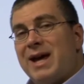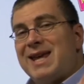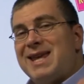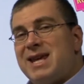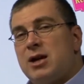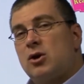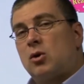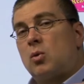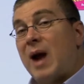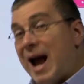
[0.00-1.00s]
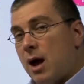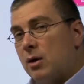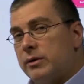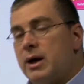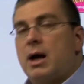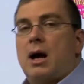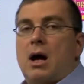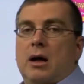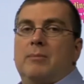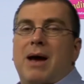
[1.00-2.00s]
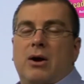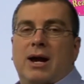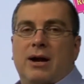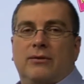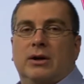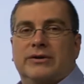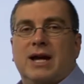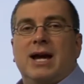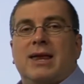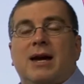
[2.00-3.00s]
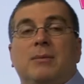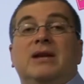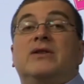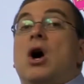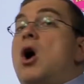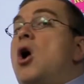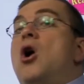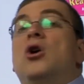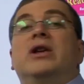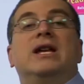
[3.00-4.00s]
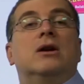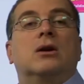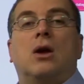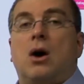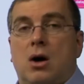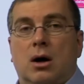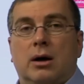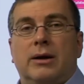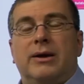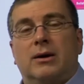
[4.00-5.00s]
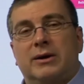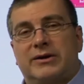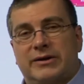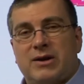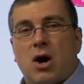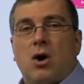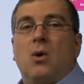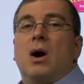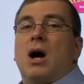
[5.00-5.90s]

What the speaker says: year-round on Mount Everest. That means all year long there is snow